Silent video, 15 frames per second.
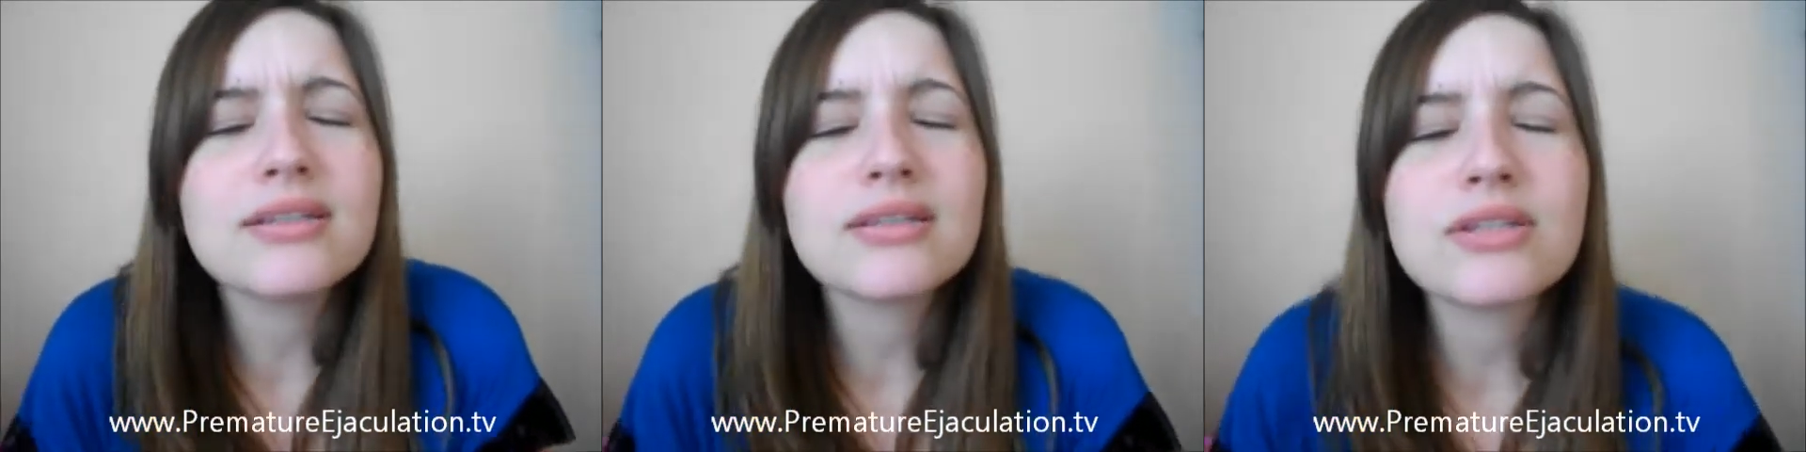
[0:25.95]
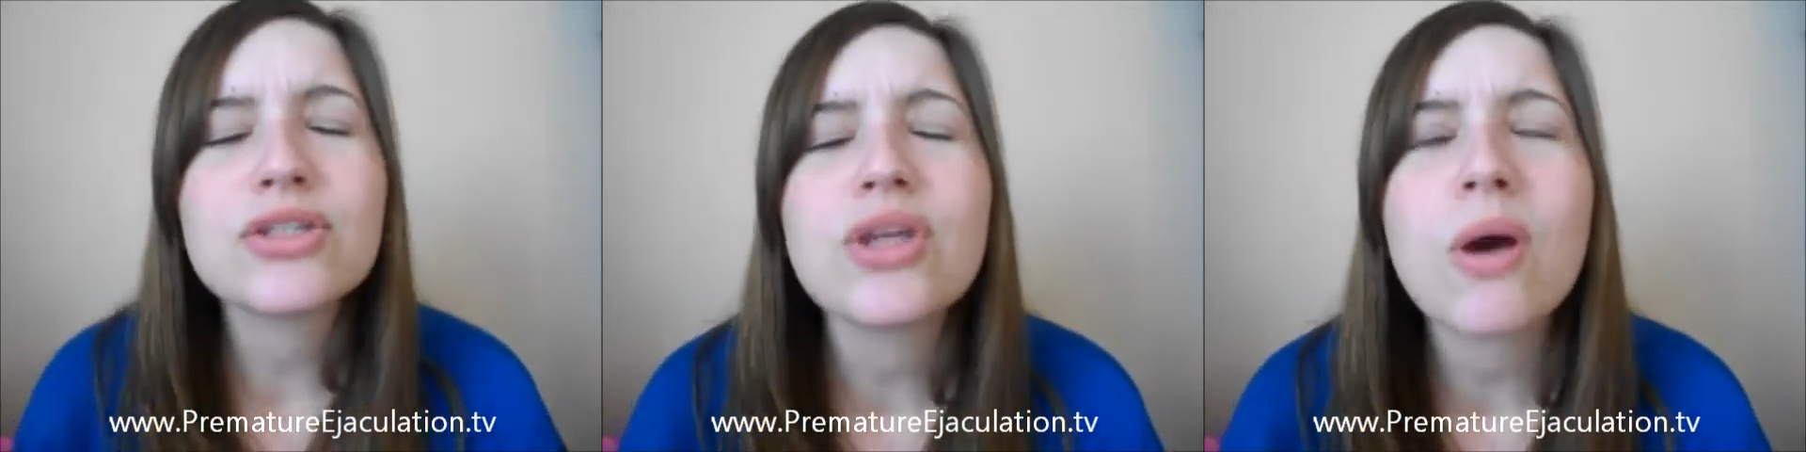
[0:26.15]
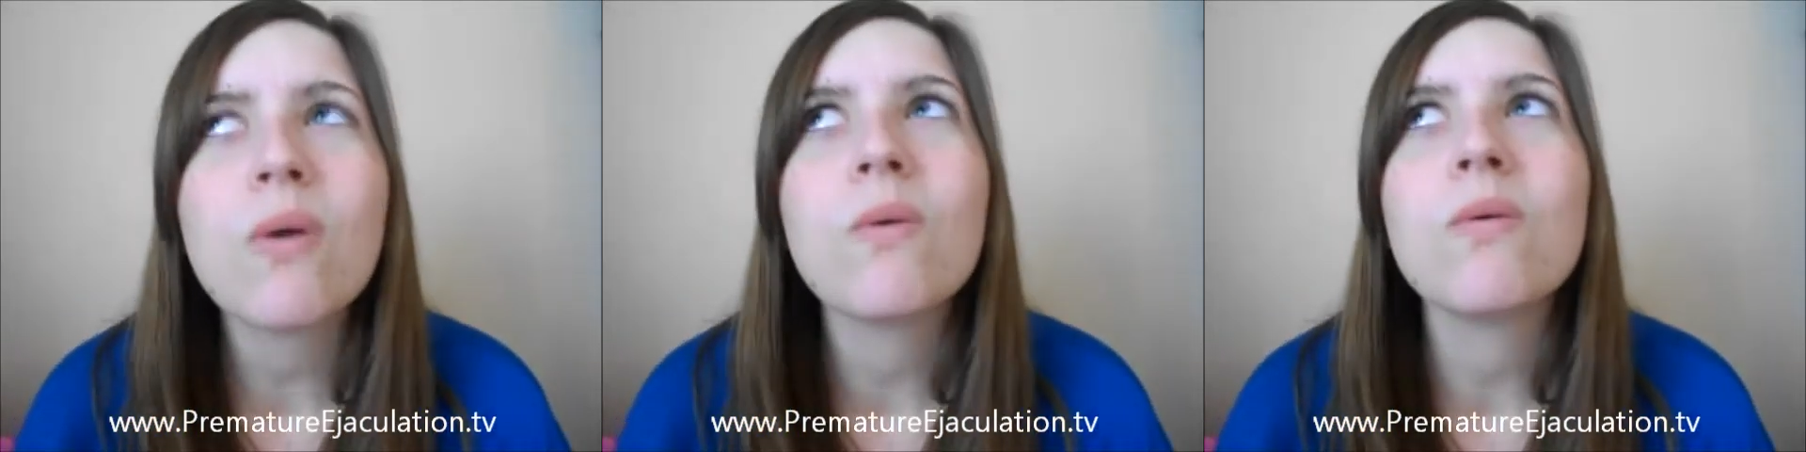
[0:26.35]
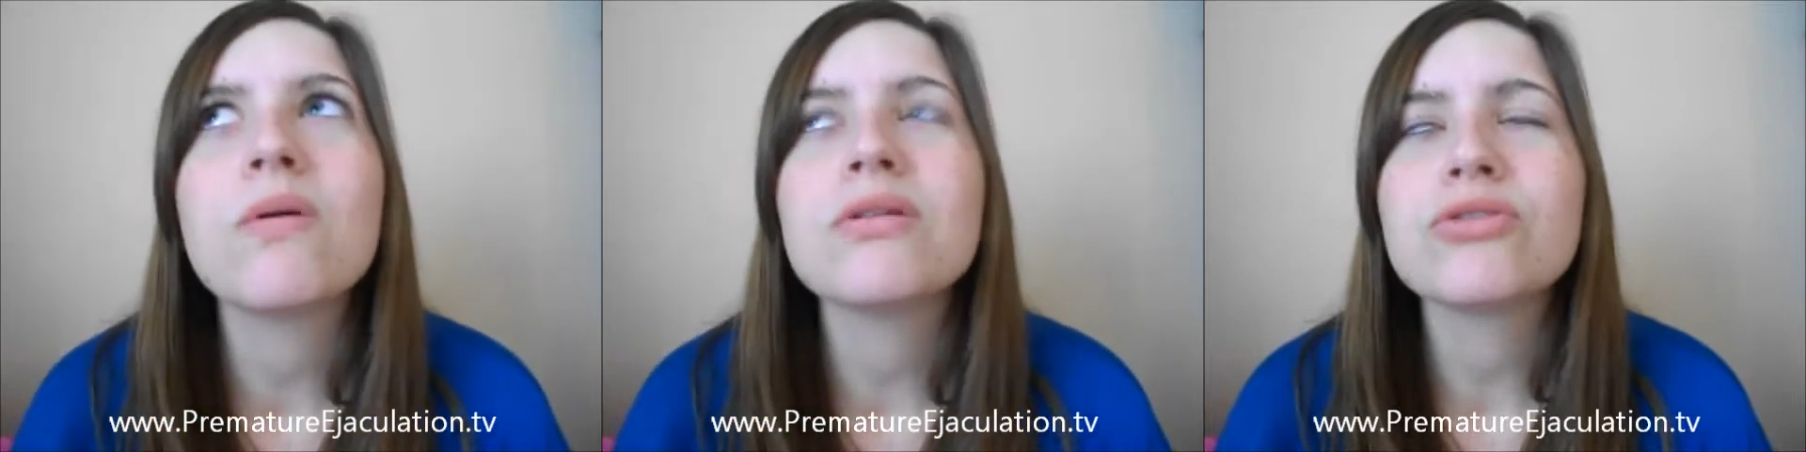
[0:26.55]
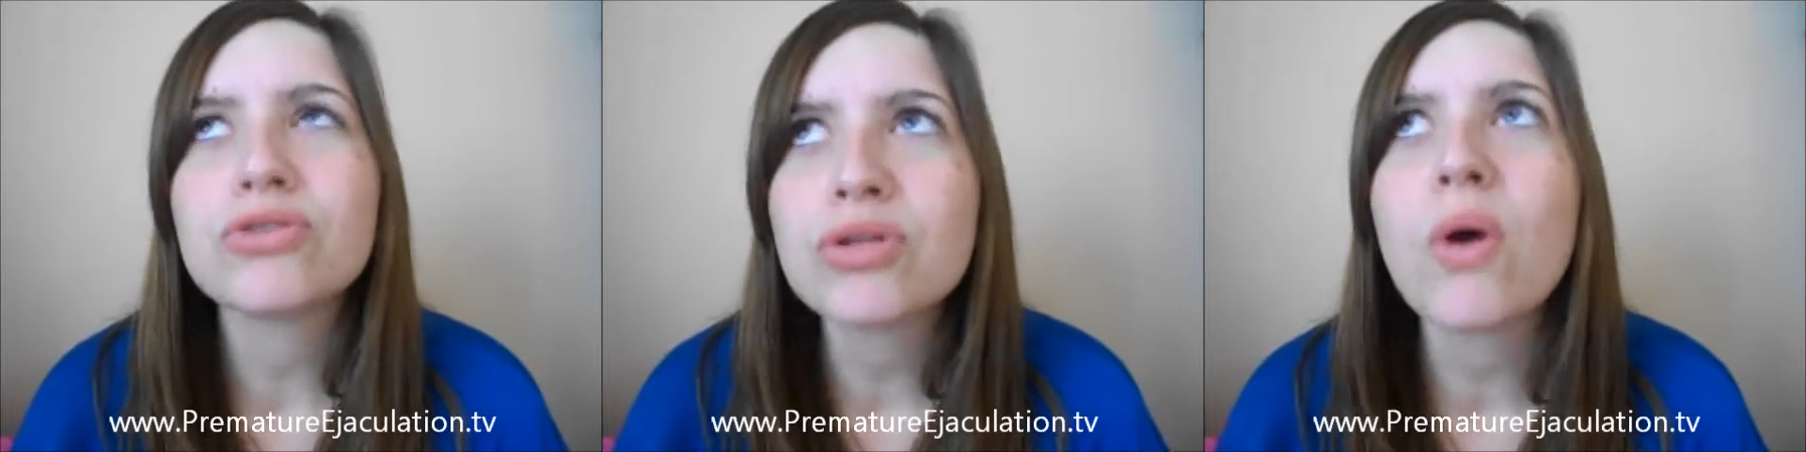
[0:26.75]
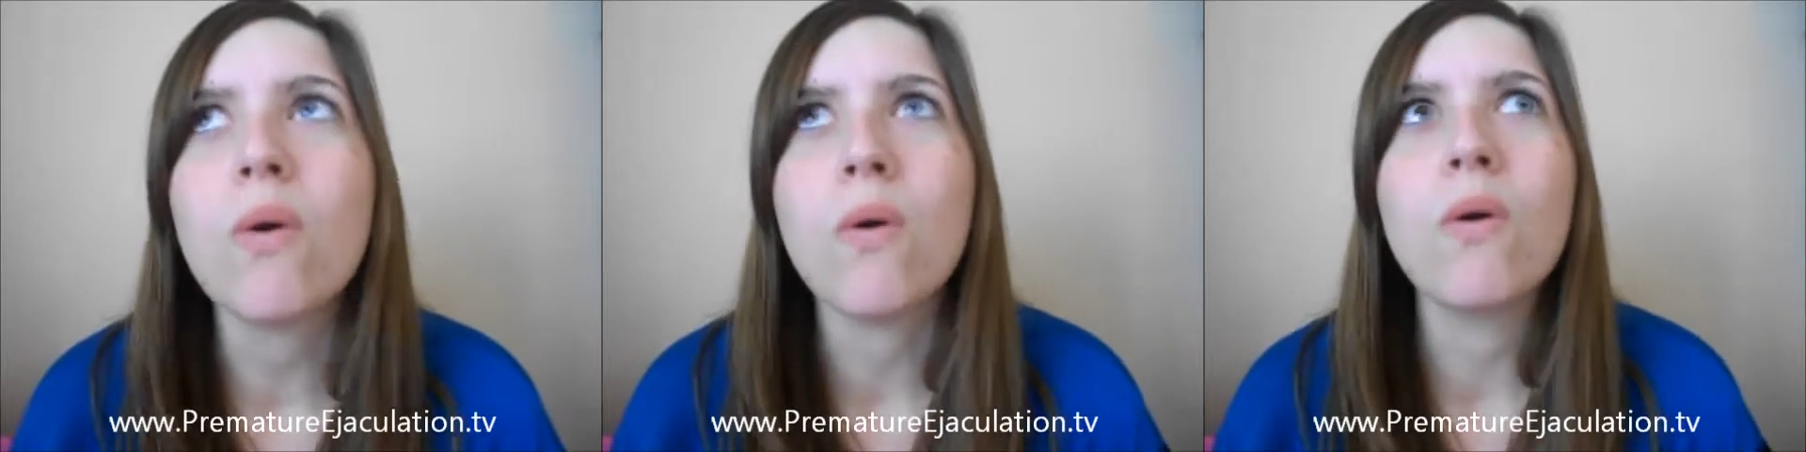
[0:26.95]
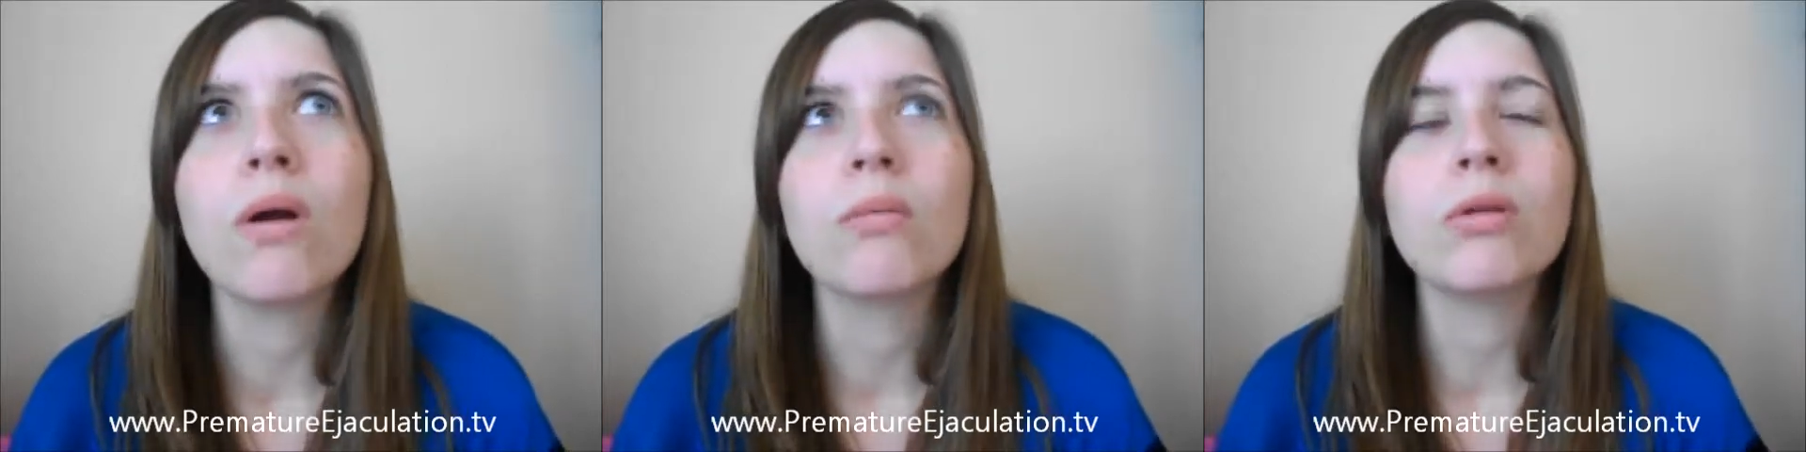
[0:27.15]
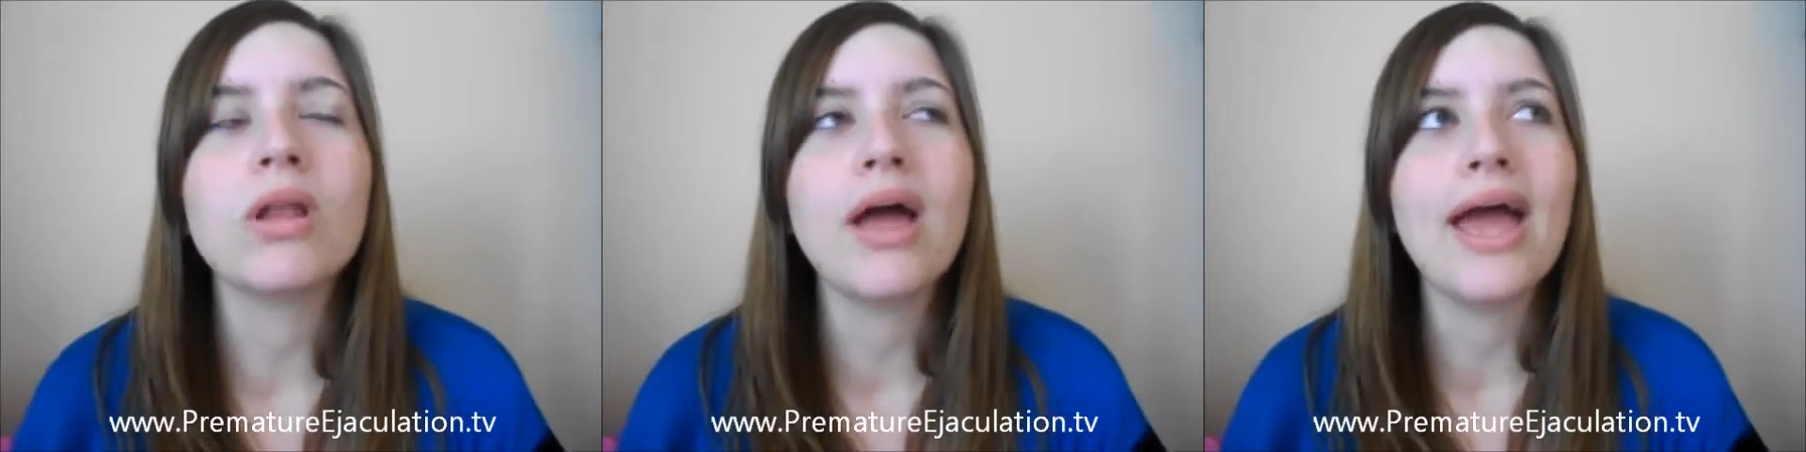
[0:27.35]
so so
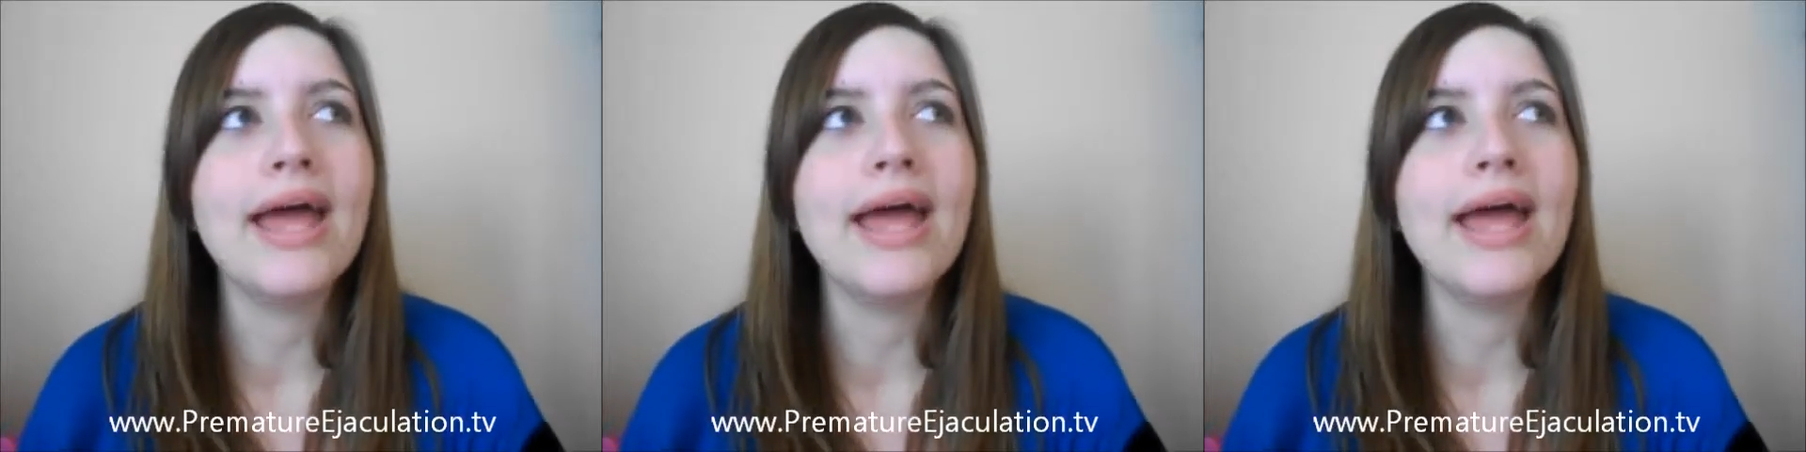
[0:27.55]
horrible